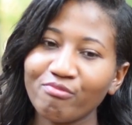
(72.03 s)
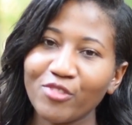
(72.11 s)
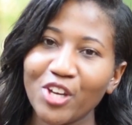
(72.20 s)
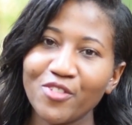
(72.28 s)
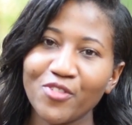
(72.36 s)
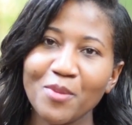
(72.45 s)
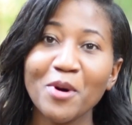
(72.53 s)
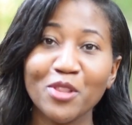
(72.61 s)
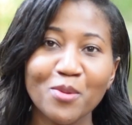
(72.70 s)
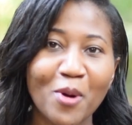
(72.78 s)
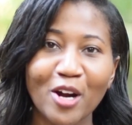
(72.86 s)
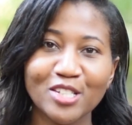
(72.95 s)
from other
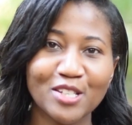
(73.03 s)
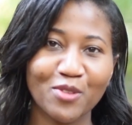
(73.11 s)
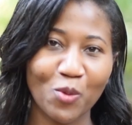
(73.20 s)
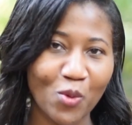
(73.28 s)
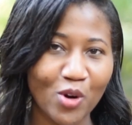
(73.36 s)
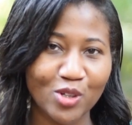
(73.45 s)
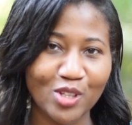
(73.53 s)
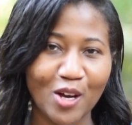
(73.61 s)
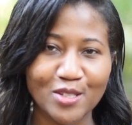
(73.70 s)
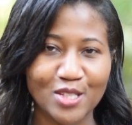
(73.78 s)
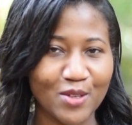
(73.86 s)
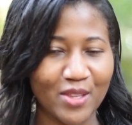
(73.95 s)
parts of the world
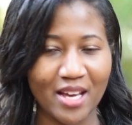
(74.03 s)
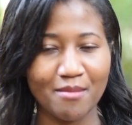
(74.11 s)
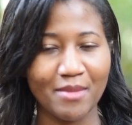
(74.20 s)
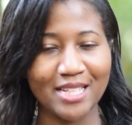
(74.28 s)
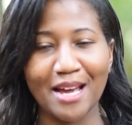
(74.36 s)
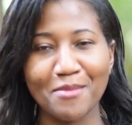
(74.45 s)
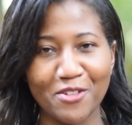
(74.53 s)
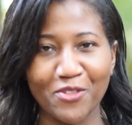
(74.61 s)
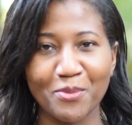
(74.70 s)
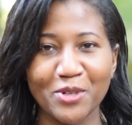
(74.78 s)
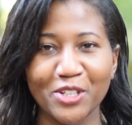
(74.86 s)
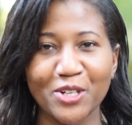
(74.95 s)
also that may not be
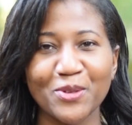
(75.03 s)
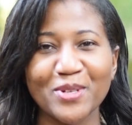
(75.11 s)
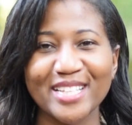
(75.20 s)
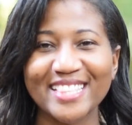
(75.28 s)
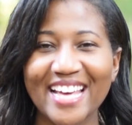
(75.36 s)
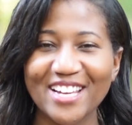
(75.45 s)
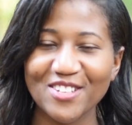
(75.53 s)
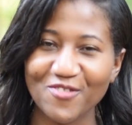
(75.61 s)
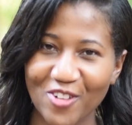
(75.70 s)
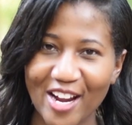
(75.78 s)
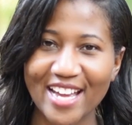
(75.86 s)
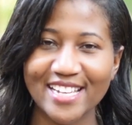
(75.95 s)
familiar with that
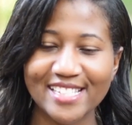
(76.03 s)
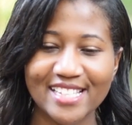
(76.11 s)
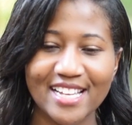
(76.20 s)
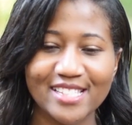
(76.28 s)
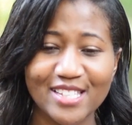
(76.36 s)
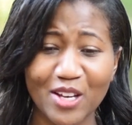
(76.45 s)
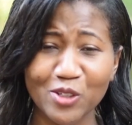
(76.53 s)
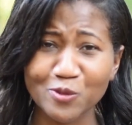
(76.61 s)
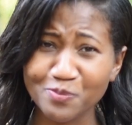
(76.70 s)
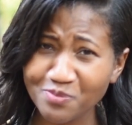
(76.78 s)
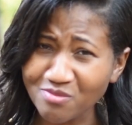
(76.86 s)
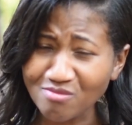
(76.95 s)
phrase. And so
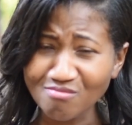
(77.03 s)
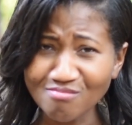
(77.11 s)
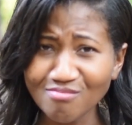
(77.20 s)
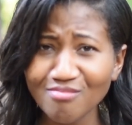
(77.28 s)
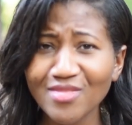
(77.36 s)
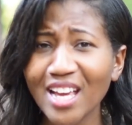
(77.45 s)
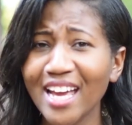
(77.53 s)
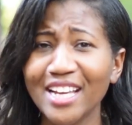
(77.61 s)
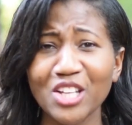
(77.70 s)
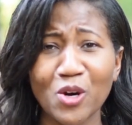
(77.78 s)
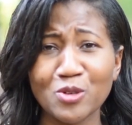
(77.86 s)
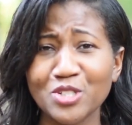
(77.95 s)
an
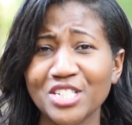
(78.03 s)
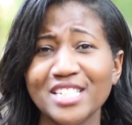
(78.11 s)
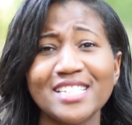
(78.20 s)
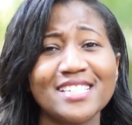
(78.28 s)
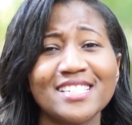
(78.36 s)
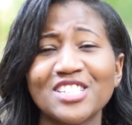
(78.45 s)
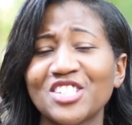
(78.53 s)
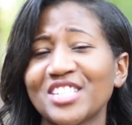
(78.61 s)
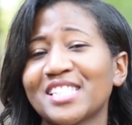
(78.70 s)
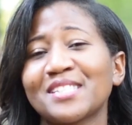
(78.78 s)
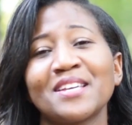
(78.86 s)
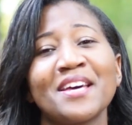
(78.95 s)
OG just
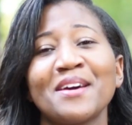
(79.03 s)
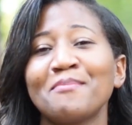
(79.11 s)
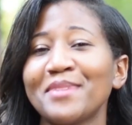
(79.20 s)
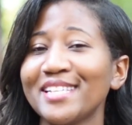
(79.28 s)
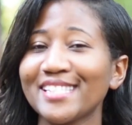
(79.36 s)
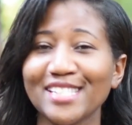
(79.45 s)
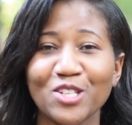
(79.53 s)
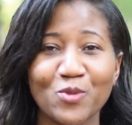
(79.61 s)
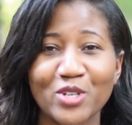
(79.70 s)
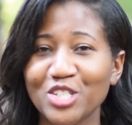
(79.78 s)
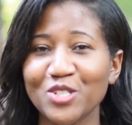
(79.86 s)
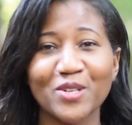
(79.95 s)
means an
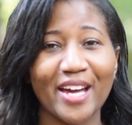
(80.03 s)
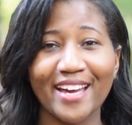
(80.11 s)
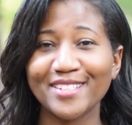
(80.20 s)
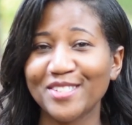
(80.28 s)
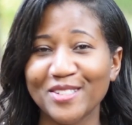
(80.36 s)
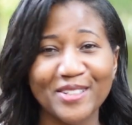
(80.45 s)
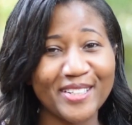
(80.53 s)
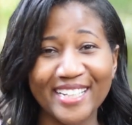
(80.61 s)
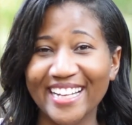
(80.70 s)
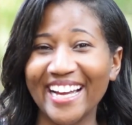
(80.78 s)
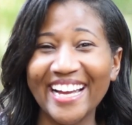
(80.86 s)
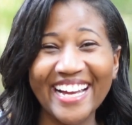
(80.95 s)
original gangster.
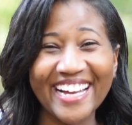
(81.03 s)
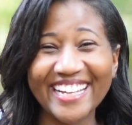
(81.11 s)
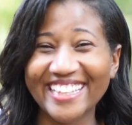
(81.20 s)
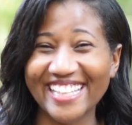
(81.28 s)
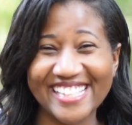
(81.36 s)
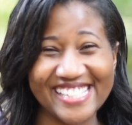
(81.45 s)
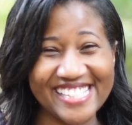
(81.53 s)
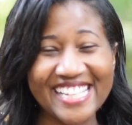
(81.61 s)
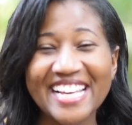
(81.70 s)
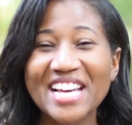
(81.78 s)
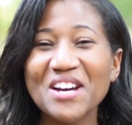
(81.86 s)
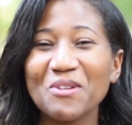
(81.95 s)
That's
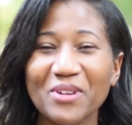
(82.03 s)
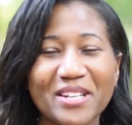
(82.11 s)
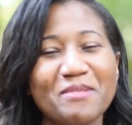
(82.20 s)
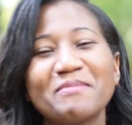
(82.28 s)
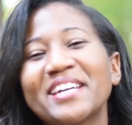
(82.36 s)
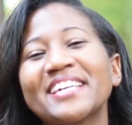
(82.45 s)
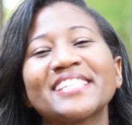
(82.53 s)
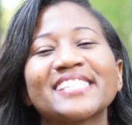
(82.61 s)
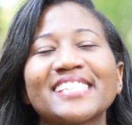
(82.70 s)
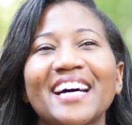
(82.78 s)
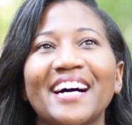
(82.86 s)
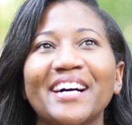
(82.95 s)
what it means.
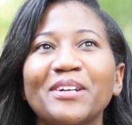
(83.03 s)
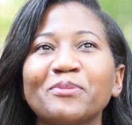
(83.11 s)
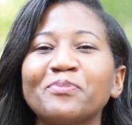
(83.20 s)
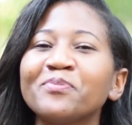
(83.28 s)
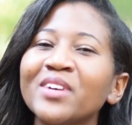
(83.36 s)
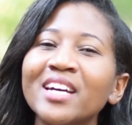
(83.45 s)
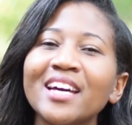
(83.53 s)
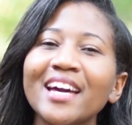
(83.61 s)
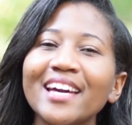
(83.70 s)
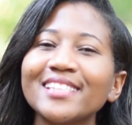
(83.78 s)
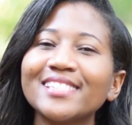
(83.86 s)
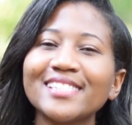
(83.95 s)

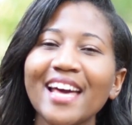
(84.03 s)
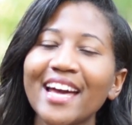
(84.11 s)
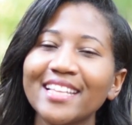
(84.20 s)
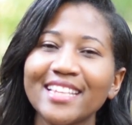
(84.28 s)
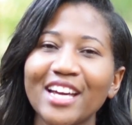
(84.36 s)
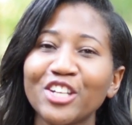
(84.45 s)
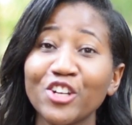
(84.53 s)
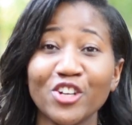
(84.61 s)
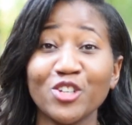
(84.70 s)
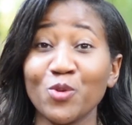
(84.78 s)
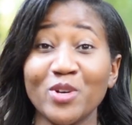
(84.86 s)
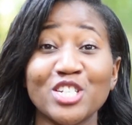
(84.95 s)
It's saying that you're an
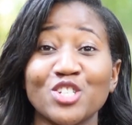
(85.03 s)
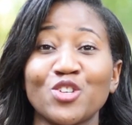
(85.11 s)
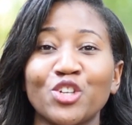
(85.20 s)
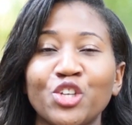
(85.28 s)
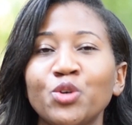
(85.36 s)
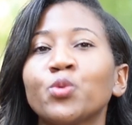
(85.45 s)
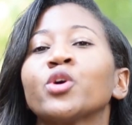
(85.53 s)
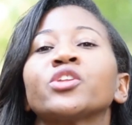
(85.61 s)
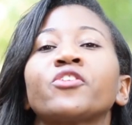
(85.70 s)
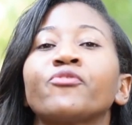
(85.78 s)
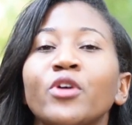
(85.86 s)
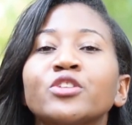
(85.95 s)
original. You were the
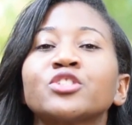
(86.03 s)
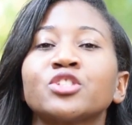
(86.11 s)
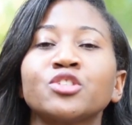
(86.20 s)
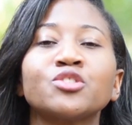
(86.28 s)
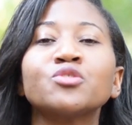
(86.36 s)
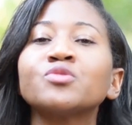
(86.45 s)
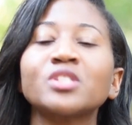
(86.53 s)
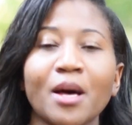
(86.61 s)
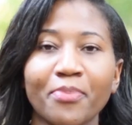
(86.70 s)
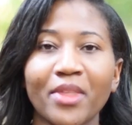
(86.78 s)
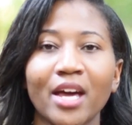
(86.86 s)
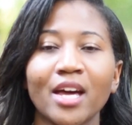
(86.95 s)
first to do something.